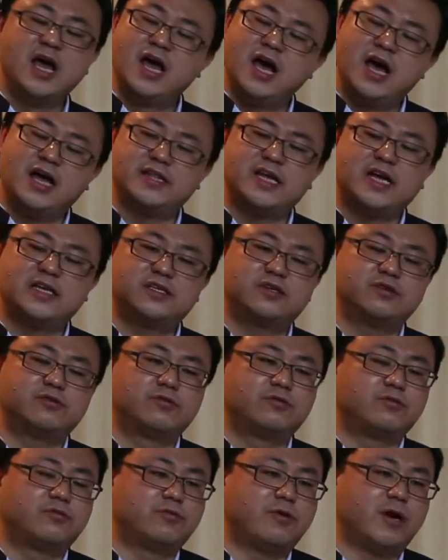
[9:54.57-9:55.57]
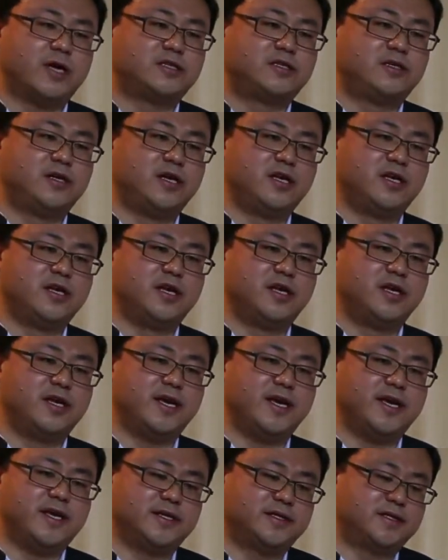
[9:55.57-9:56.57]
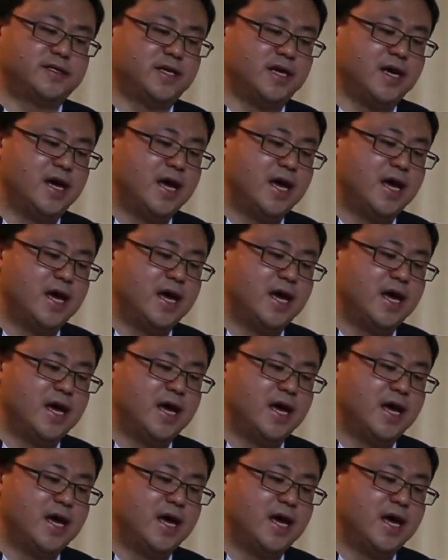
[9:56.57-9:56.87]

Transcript: Another question is